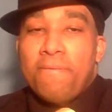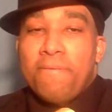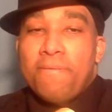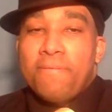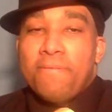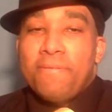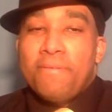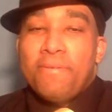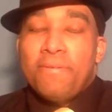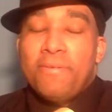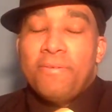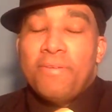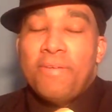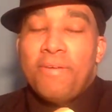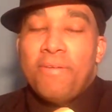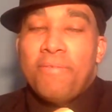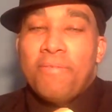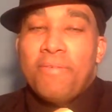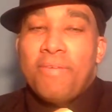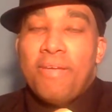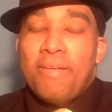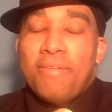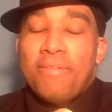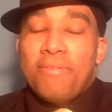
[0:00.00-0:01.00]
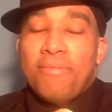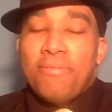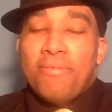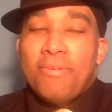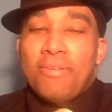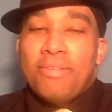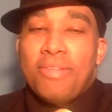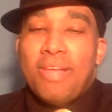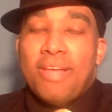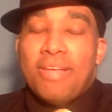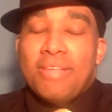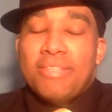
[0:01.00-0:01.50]
So you definitely have to
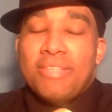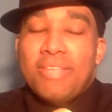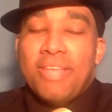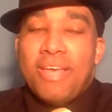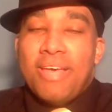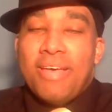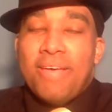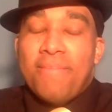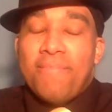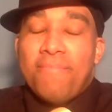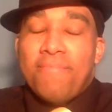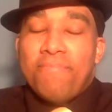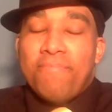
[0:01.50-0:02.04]
realize that.